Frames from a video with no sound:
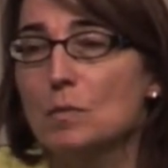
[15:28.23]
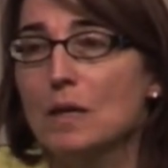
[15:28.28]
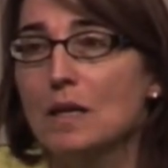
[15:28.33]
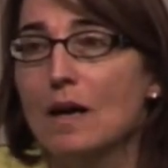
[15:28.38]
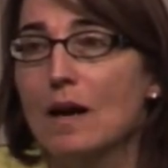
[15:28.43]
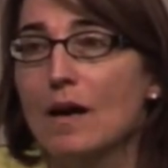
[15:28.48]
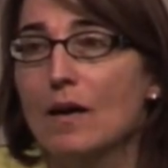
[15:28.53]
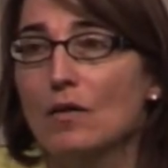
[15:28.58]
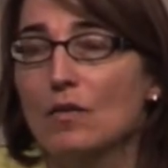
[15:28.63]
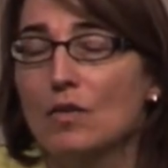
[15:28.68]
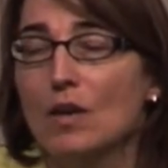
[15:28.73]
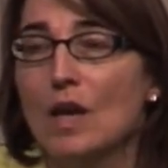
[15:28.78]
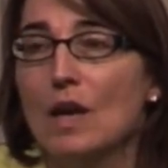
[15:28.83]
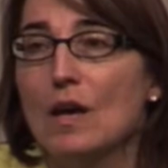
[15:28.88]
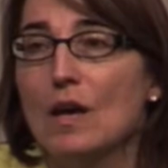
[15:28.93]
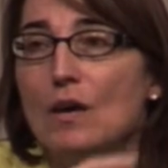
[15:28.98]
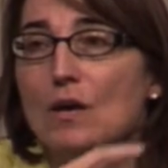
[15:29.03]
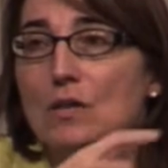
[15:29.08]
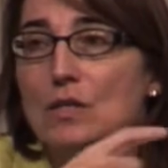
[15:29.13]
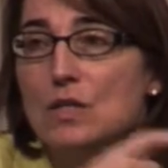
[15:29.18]
Because
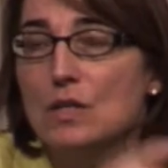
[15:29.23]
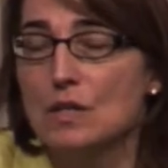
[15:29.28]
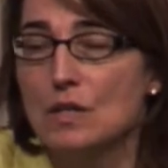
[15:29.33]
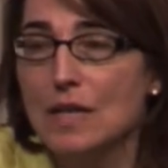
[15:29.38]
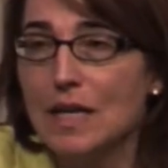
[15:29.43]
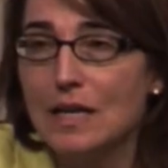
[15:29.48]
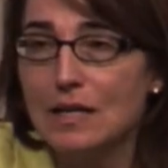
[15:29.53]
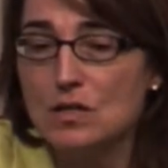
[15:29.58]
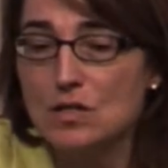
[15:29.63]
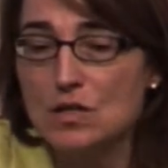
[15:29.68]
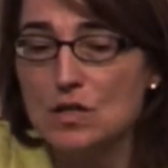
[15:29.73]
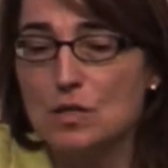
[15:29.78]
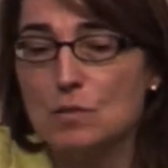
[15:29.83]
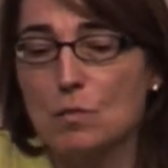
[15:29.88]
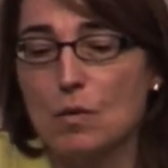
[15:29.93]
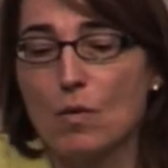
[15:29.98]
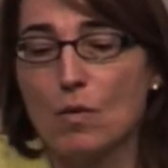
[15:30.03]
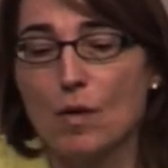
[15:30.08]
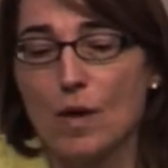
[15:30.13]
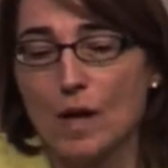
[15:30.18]
to Nancy's
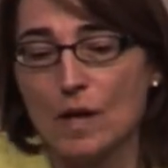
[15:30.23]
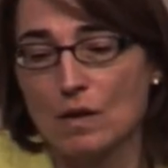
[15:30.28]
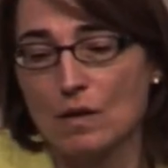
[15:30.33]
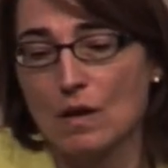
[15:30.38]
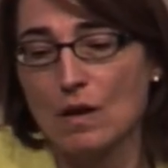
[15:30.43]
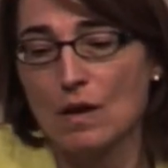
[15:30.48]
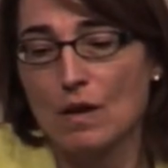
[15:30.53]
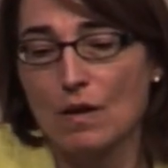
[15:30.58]
point,